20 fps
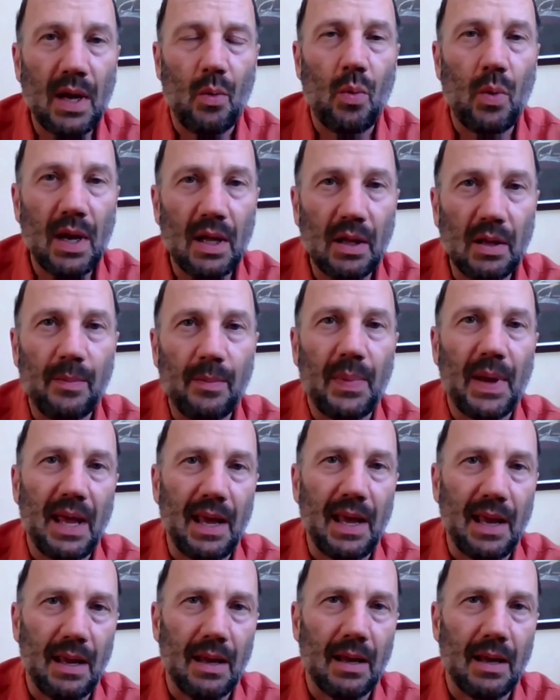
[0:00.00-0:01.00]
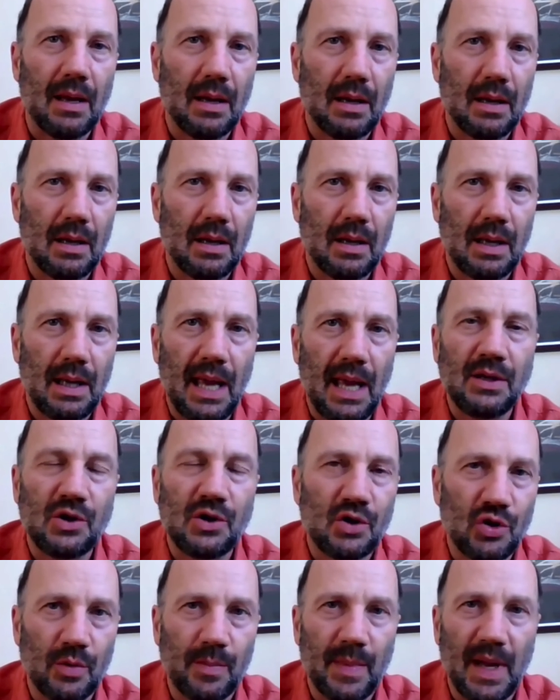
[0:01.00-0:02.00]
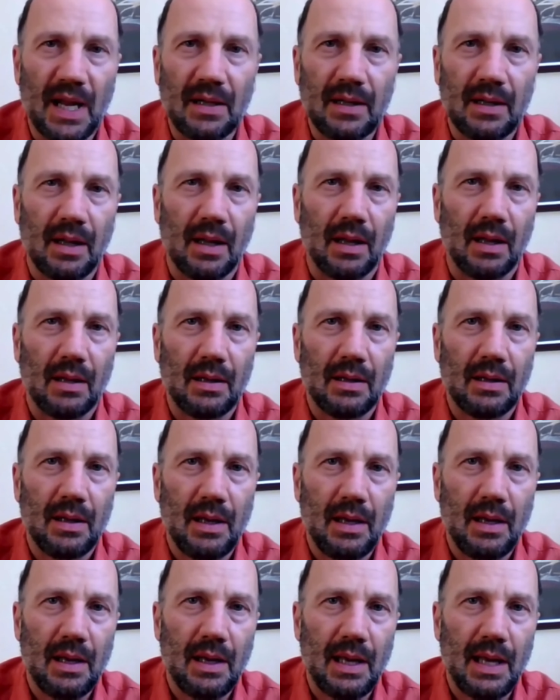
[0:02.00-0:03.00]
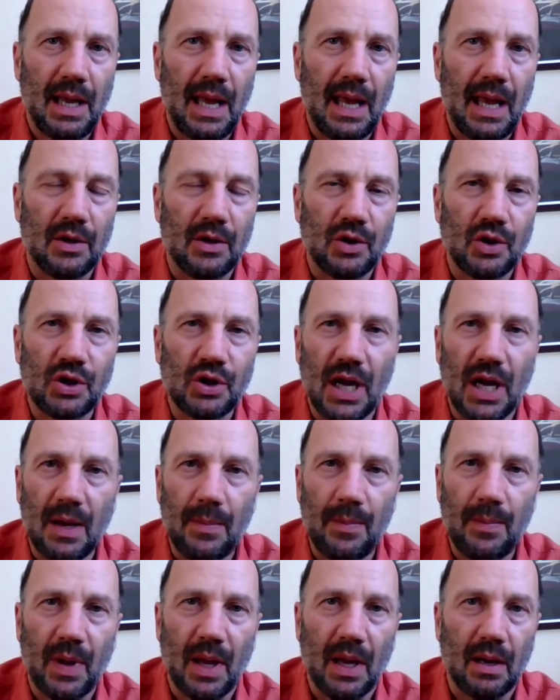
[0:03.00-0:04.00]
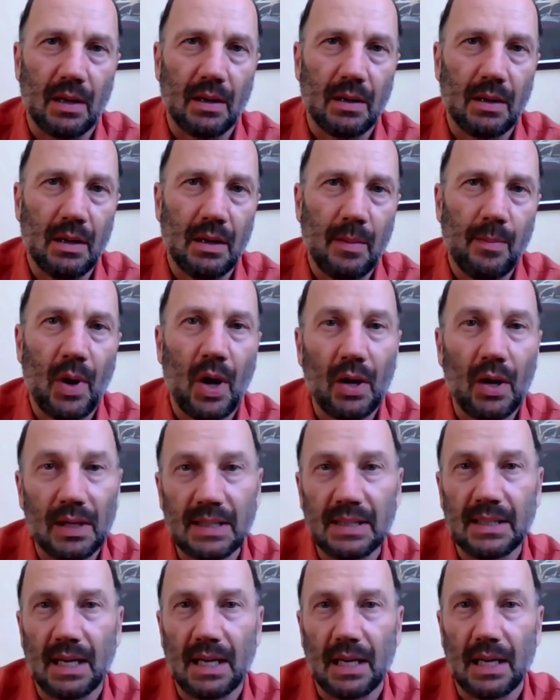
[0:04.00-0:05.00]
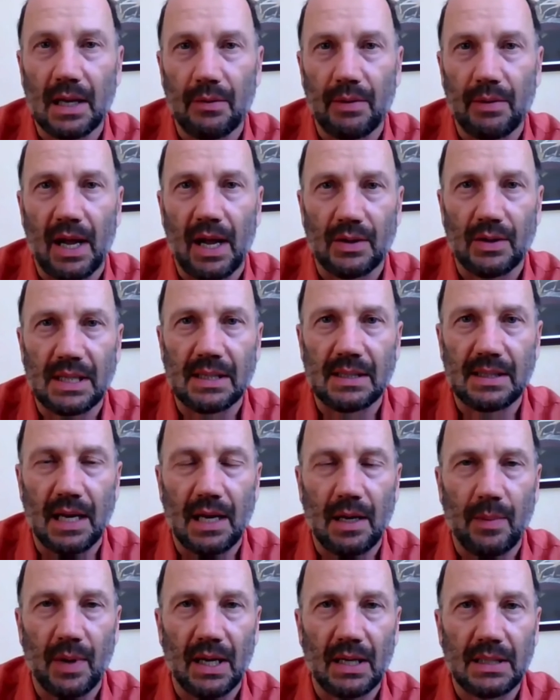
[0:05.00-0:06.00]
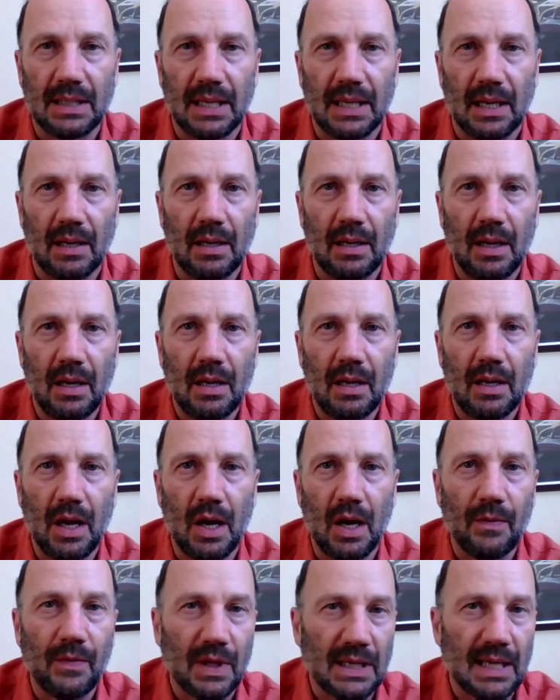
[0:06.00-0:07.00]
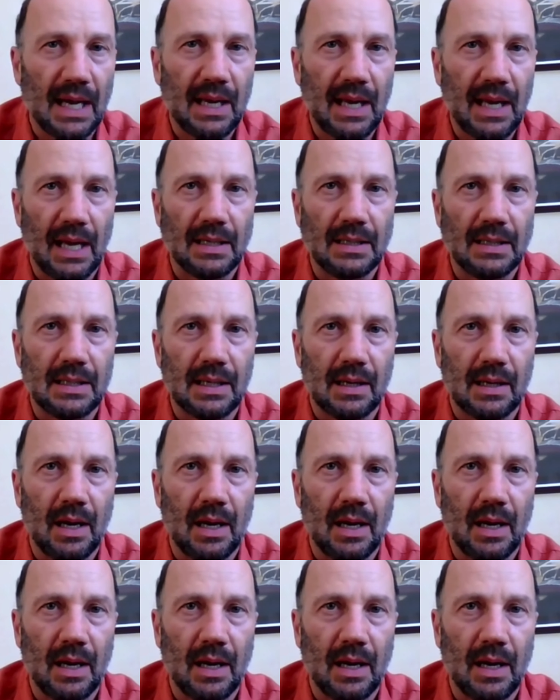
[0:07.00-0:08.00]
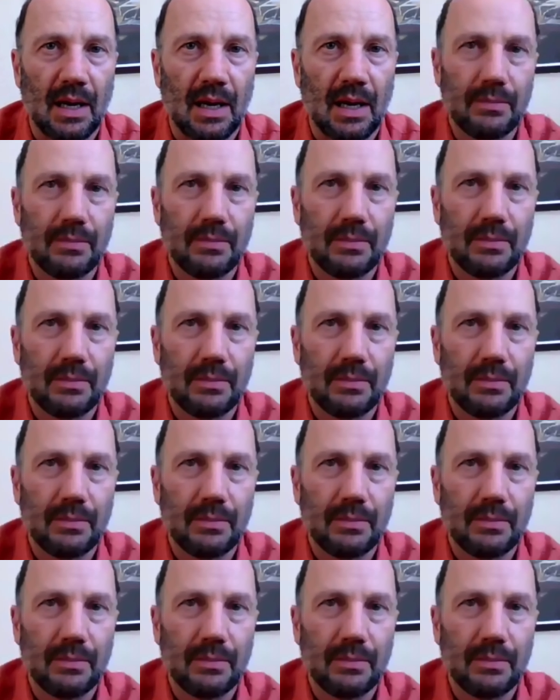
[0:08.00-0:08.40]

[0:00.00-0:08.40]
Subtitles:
will be instrumental in shaping policy around sustainability over the decades to come.